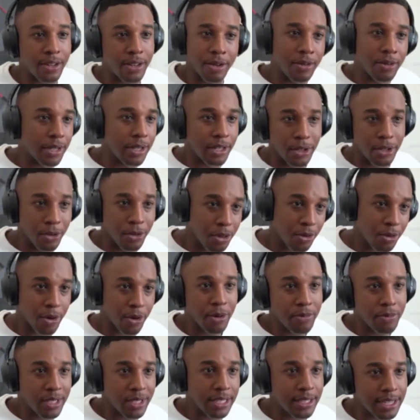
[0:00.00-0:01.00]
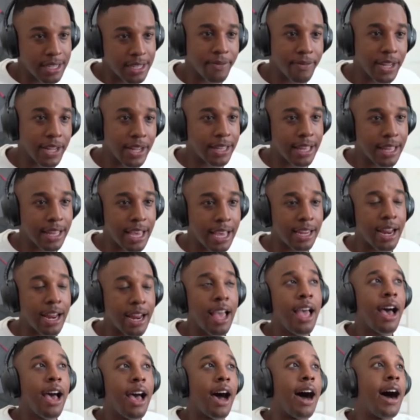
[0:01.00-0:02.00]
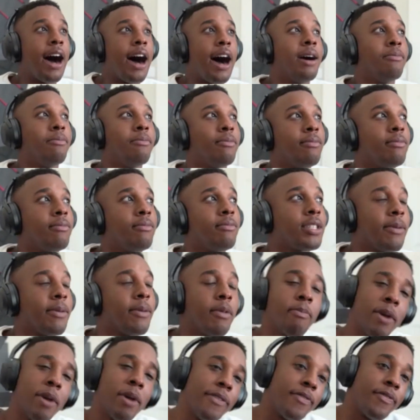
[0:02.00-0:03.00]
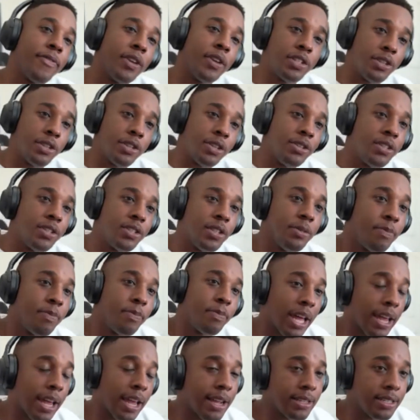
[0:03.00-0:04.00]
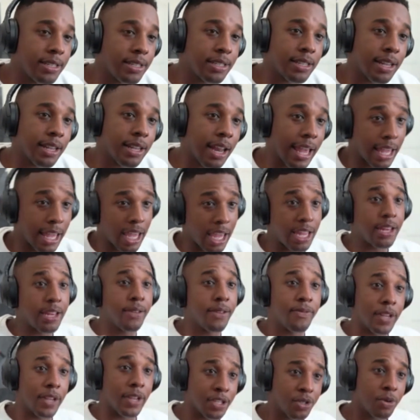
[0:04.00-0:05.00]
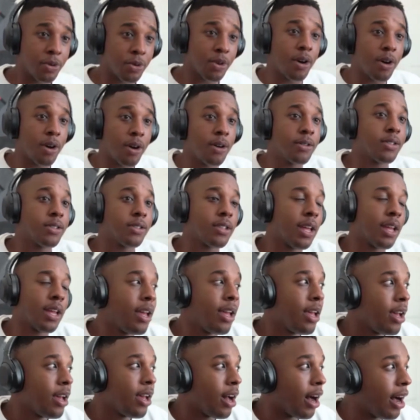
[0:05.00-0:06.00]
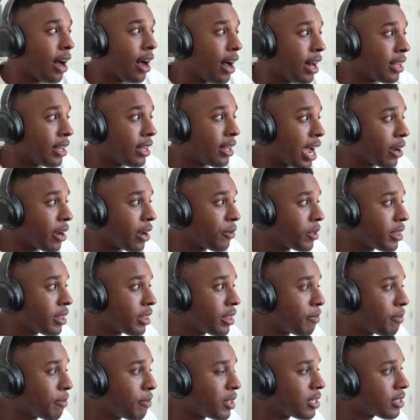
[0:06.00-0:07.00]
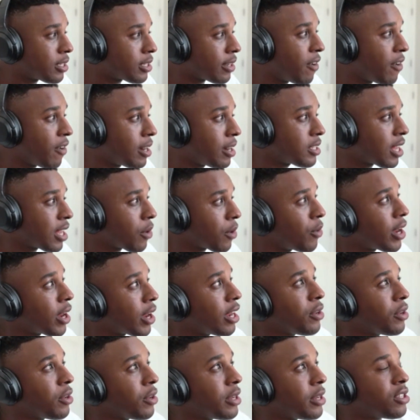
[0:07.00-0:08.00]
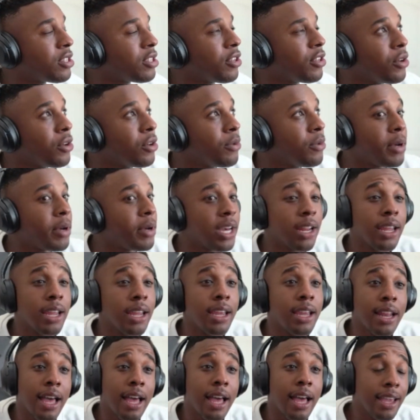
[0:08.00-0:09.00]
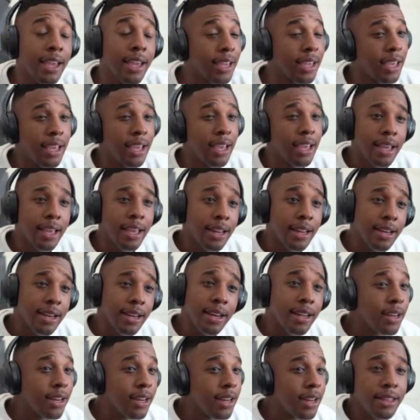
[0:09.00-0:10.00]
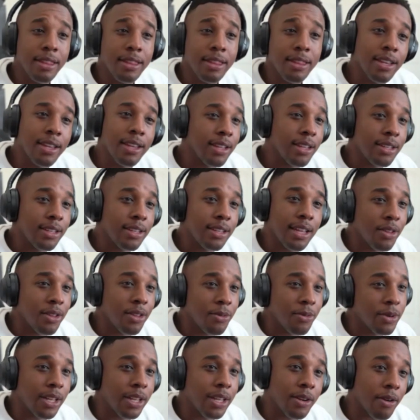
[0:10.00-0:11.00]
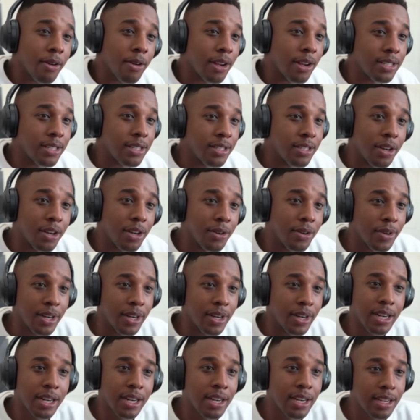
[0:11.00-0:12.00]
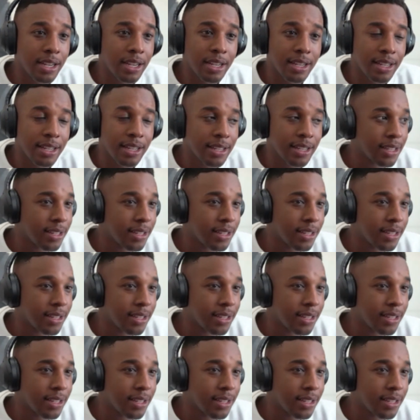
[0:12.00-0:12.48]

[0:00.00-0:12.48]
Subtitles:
like doing youth groups and stuff like that. Some of my future YouTube plans, like individual goals, align with that. But as far as like what I do at TubeBuddy, like nothing really crosses over.